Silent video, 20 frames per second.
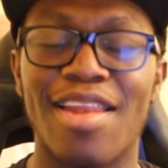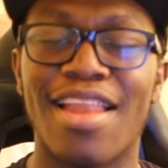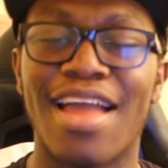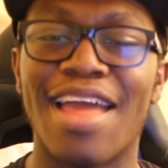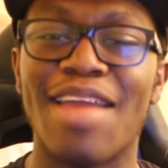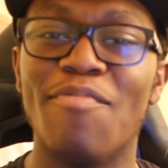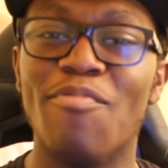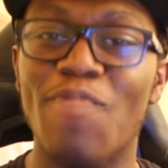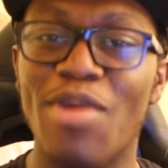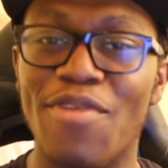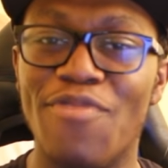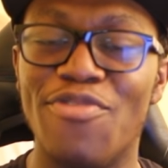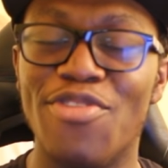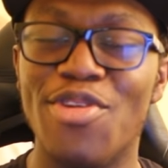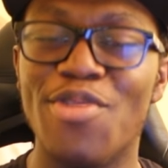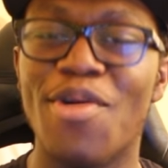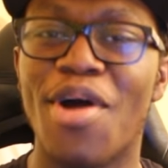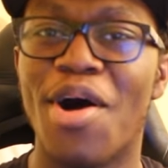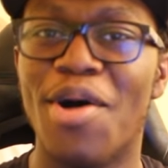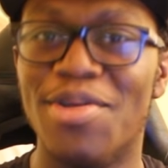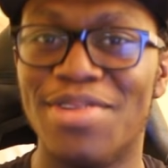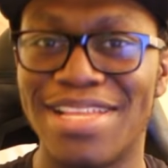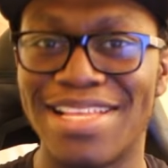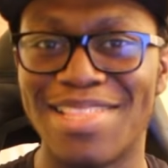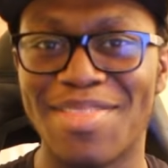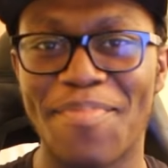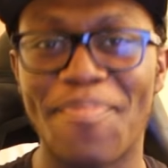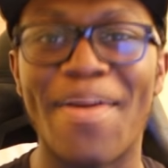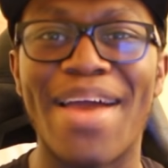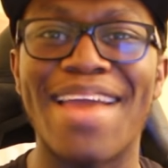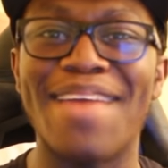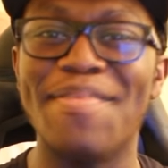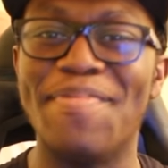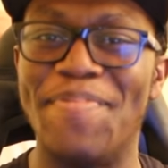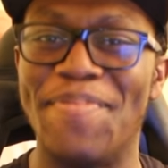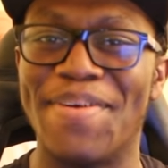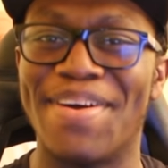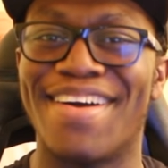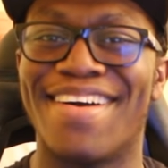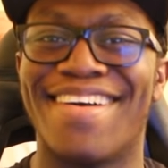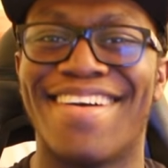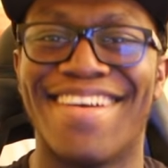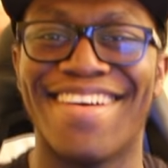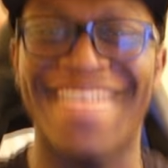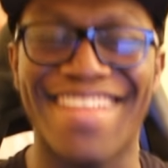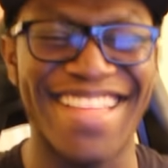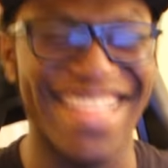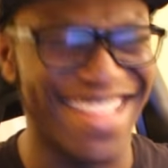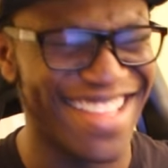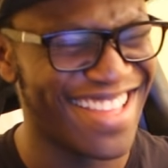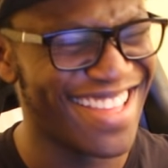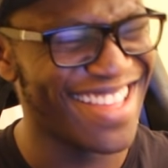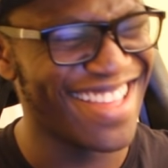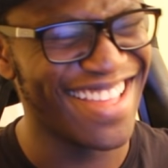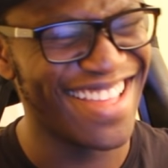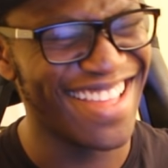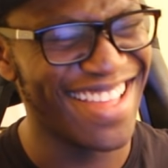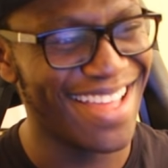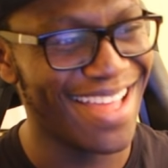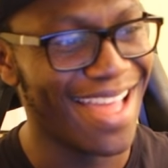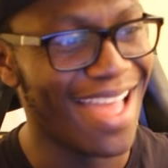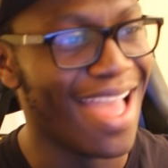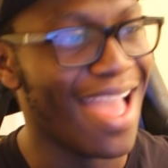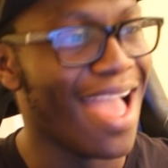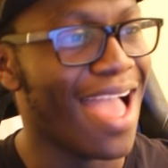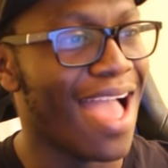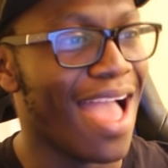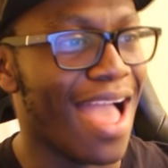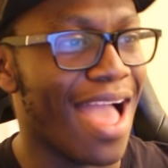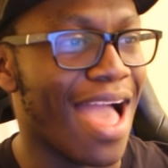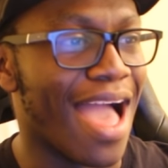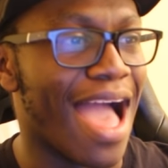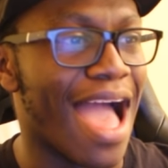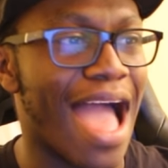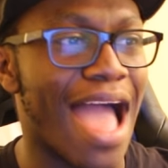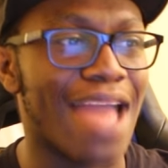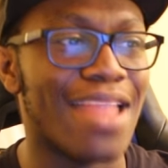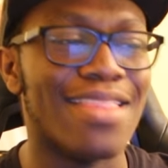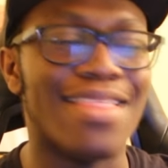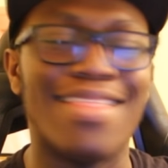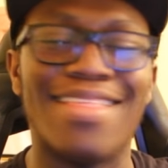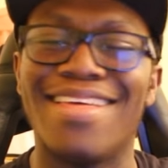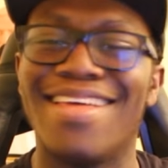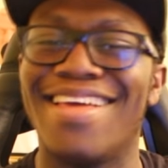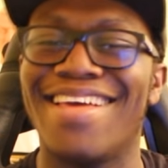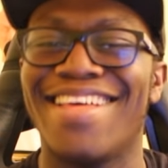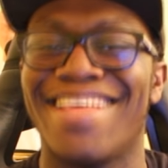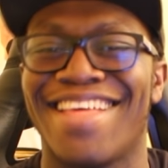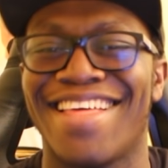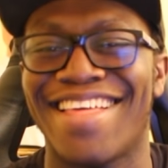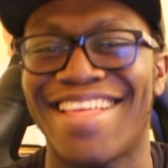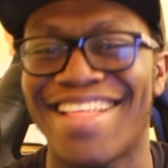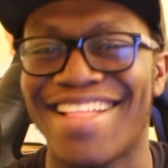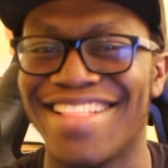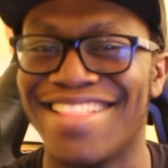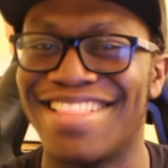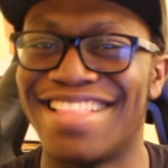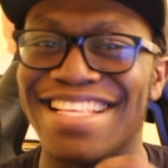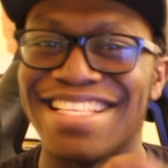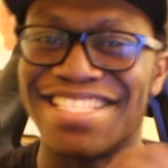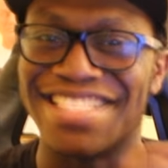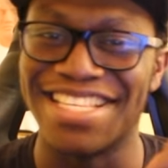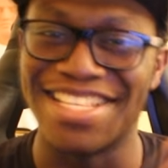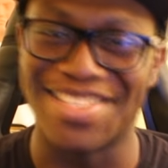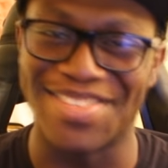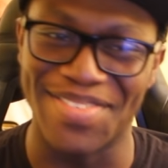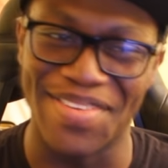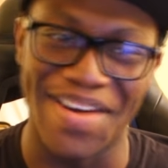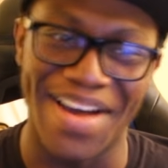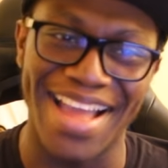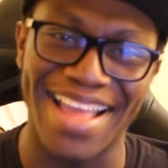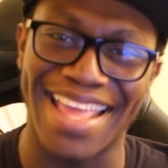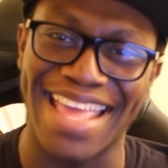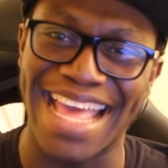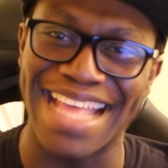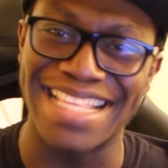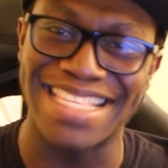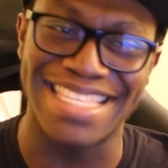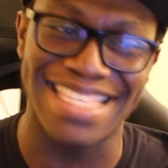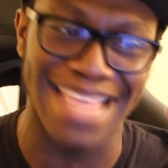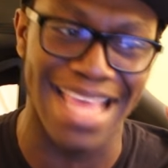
like with you holding the paper. And this is what I get